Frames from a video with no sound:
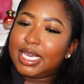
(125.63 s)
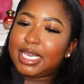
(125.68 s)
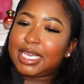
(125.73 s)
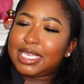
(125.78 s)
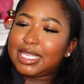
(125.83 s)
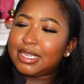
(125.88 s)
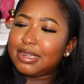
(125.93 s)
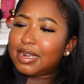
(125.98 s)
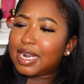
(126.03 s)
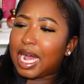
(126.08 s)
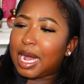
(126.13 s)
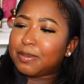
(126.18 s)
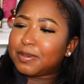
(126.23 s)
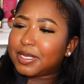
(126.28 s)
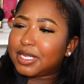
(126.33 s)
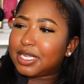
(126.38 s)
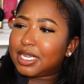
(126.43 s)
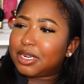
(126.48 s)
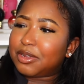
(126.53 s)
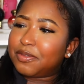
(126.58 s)
is there an
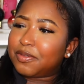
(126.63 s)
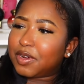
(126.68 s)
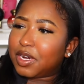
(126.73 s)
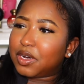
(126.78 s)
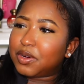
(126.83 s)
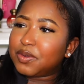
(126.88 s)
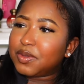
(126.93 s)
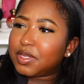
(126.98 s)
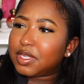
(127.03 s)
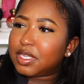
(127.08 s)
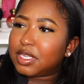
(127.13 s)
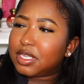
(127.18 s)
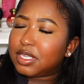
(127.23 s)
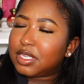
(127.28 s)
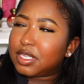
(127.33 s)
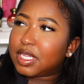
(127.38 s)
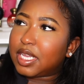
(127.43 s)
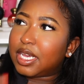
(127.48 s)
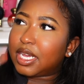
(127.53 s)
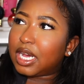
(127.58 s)
opposite of coast,
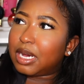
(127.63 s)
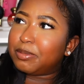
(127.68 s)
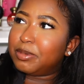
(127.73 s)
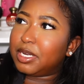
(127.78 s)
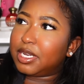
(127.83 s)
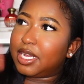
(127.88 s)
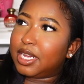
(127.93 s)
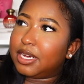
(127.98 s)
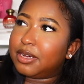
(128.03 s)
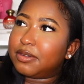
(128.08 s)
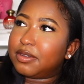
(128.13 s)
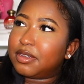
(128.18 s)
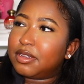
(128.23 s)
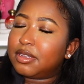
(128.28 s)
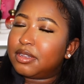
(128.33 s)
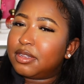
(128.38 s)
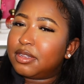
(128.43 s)
like up and down?